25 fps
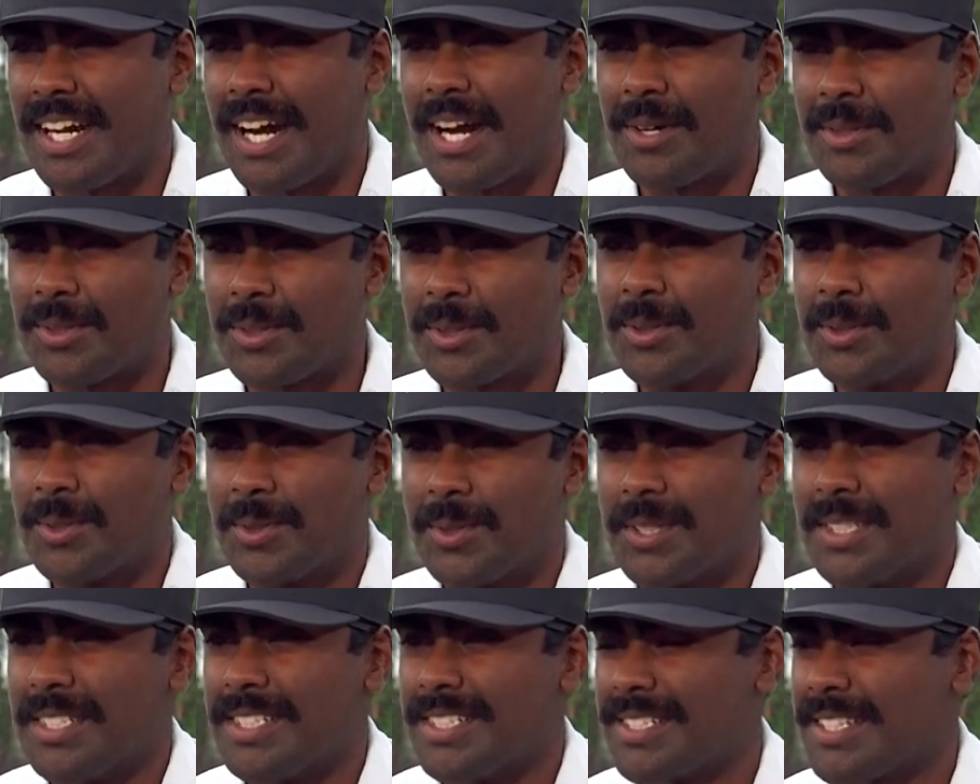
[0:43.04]
how
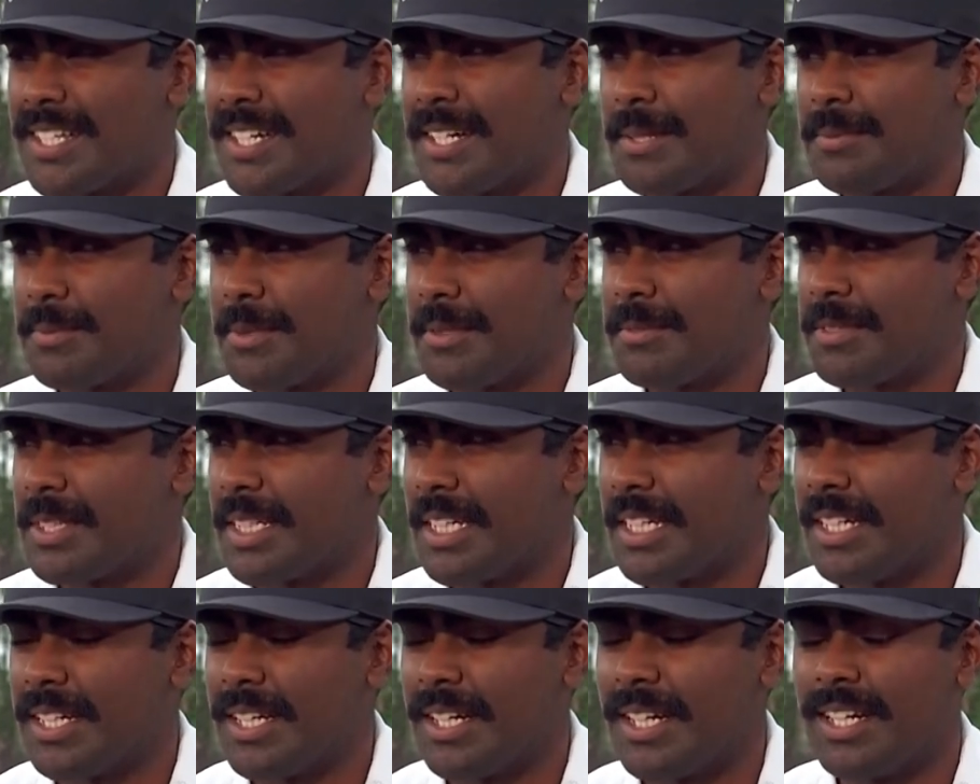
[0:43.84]
cool it is that I'm even
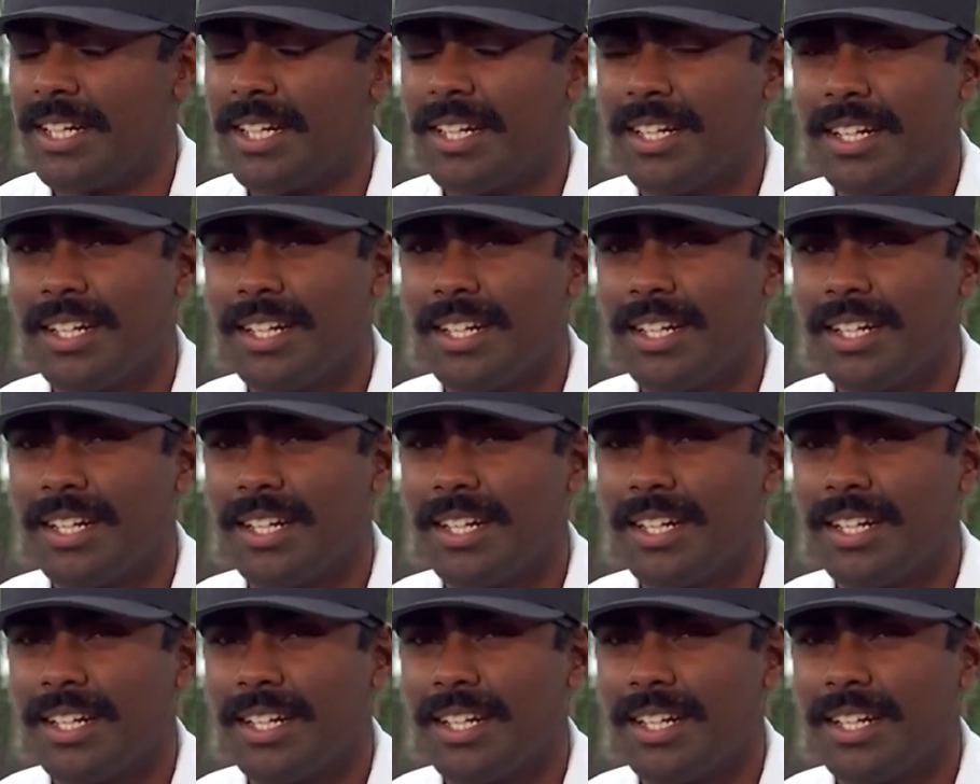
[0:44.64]
here.